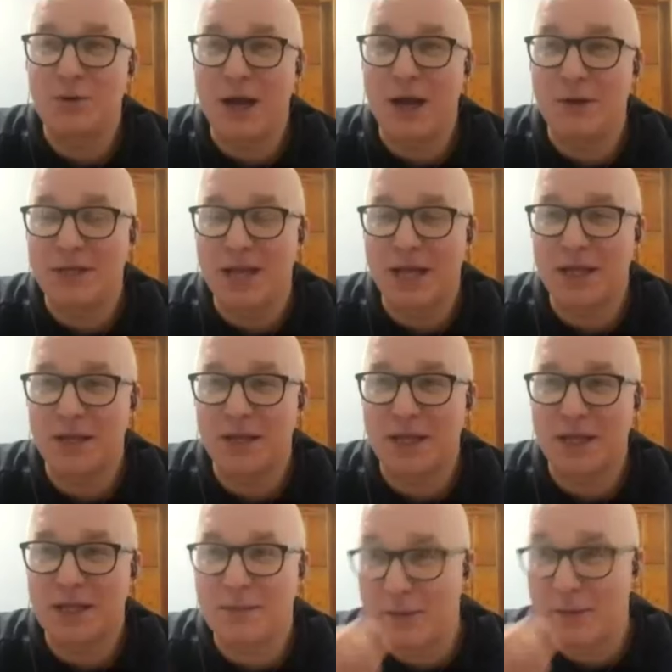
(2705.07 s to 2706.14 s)
The next the next
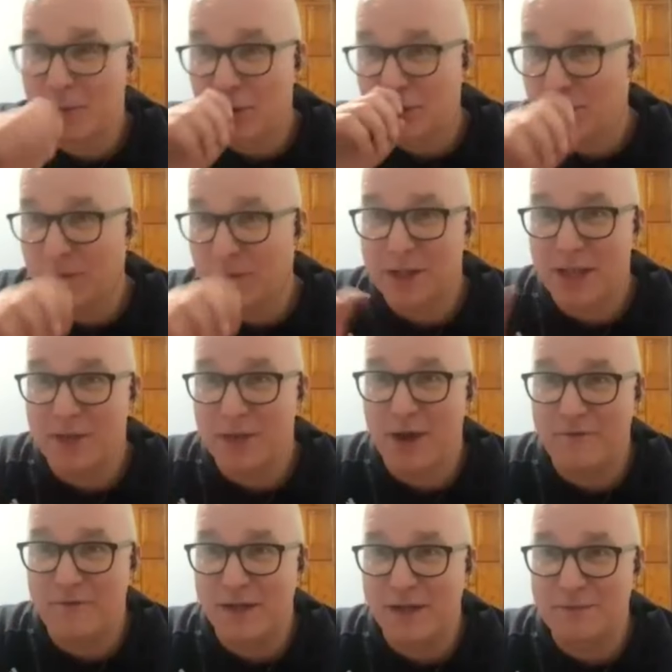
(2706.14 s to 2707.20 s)
time I'm going to one of the St.
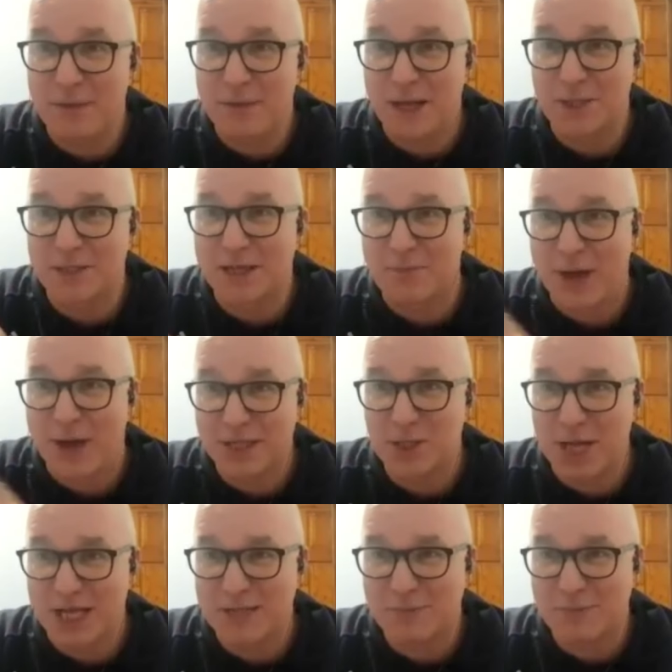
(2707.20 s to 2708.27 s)
Raphael's matches, I'll back the
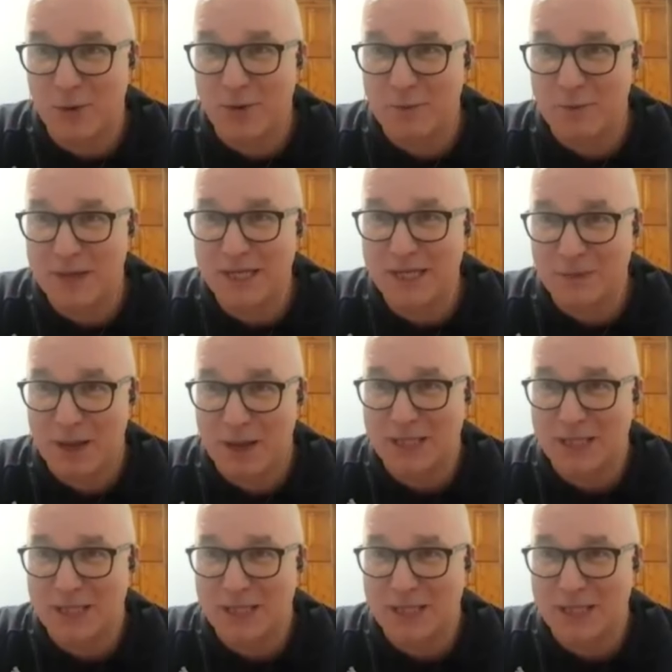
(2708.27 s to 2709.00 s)
chessboard with me as well.